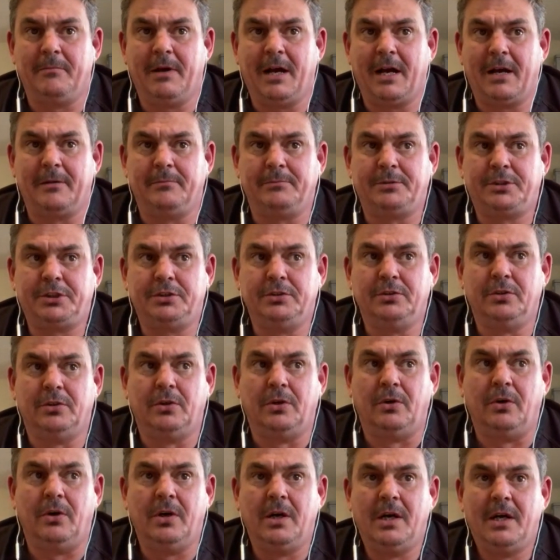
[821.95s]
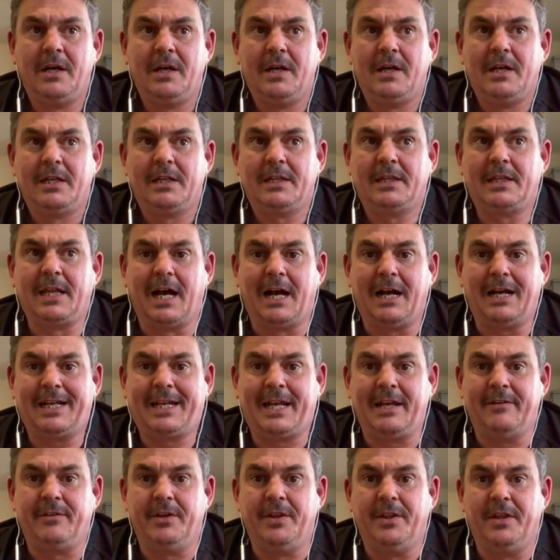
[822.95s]
I'm sure that
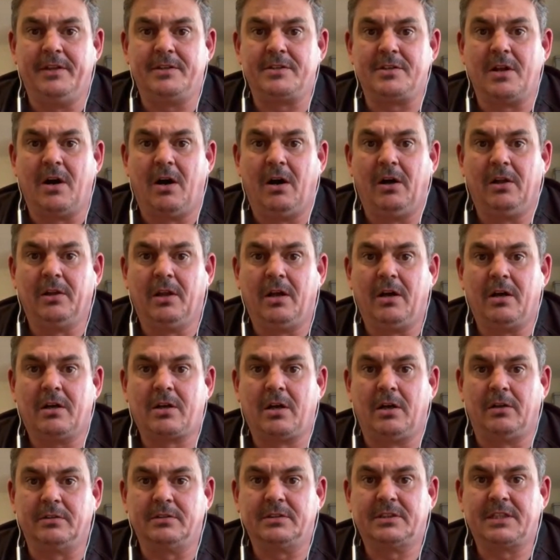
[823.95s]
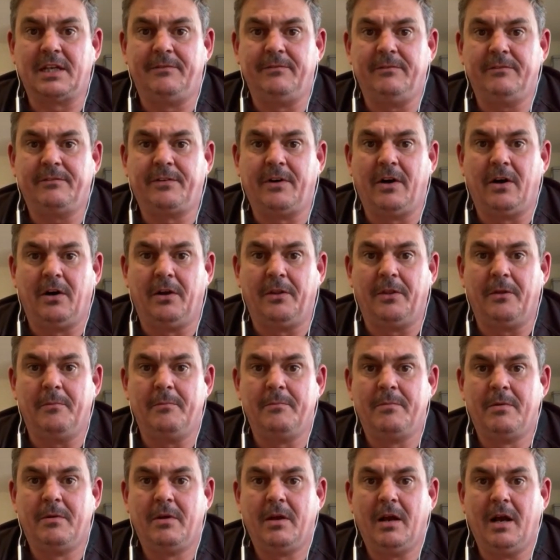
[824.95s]
given there's not a lot of content for
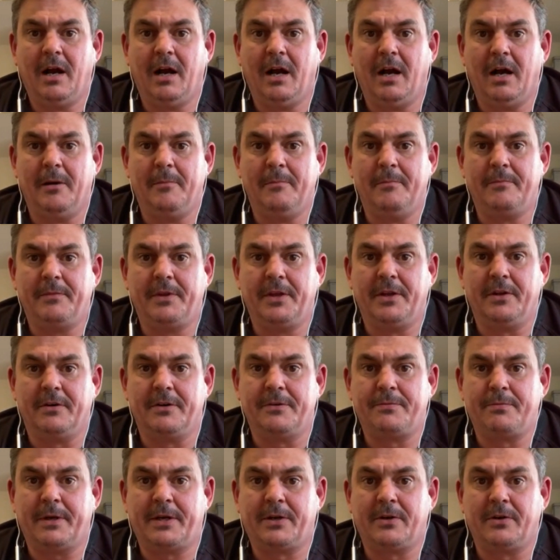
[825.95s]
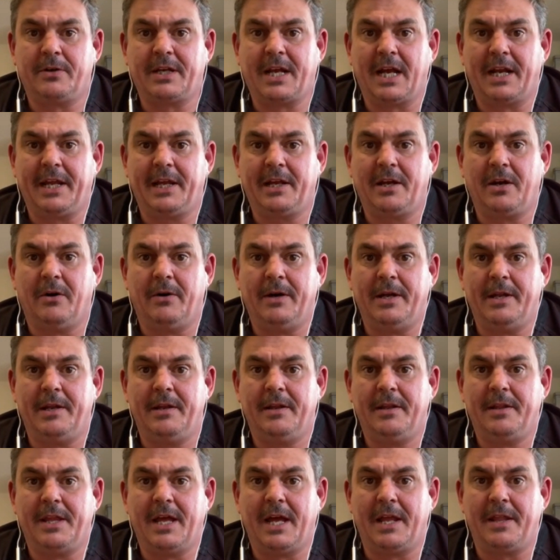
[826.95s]
them, if we could get it
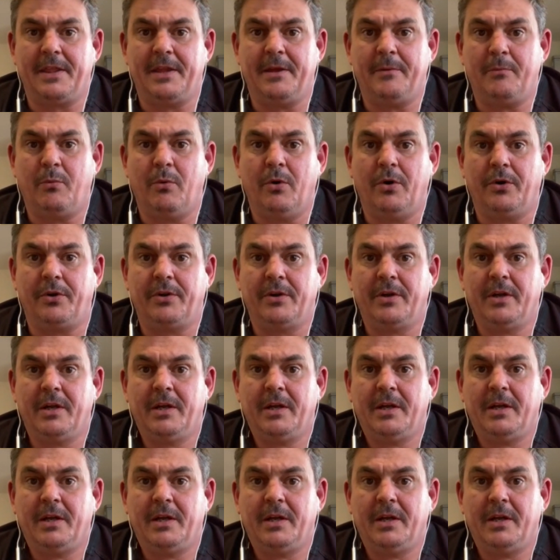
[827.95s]
going, then they would